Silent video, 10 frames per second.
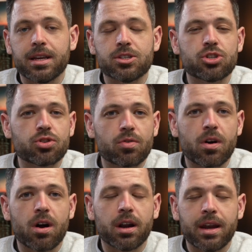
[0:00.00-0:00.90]
a
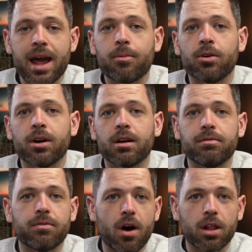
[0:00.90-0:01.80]
strong network of
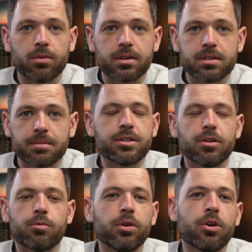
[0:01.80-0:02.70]
followers. And so
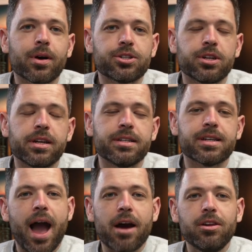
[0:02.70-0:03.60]
the real question is,
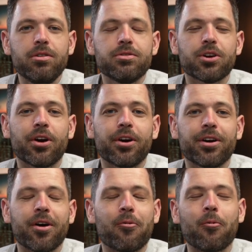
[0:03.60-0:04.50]
how do you turn
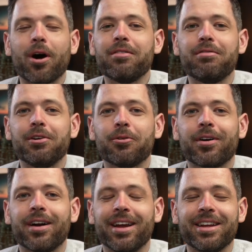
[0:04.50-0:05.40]
one
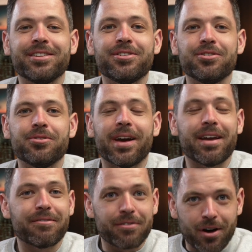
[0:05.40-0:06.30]
viewer into a
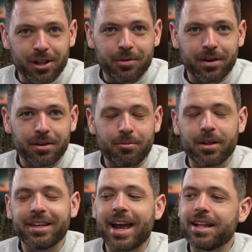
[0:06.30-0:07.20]
follower? Well,
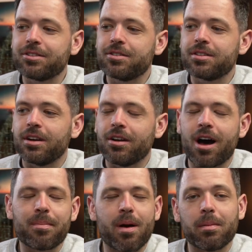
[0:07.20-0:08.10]
the answer is
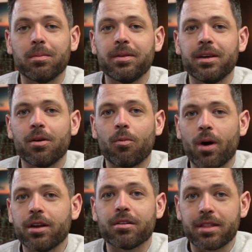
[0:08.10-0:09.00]
not probably
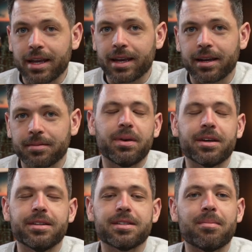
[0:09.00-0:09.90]
what you're thinking,
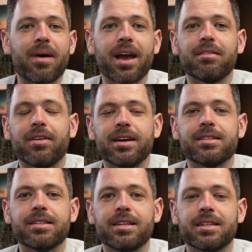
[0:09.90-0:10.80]
because my
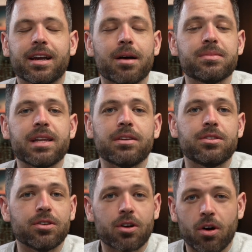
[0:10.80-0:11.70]
advice is it comes down to
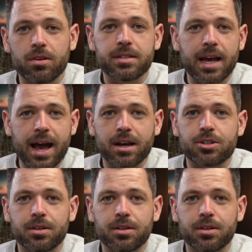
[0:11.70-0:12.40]
your calls to action.